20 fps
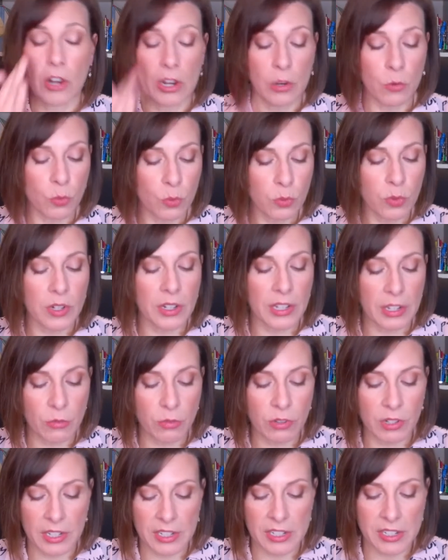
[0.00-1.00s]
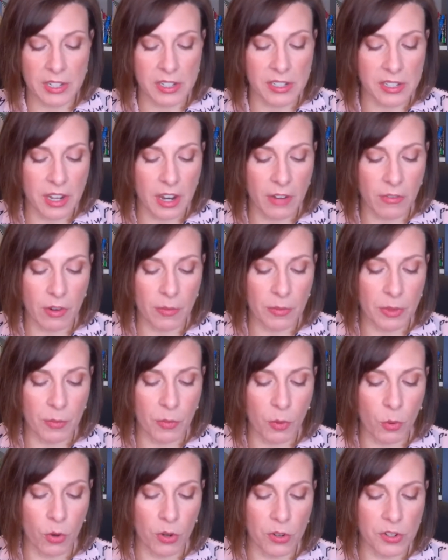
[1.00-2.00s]
It really, really does cover up the
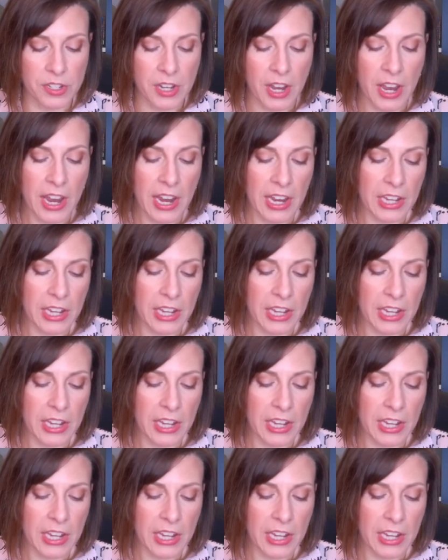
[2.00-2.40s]
pores.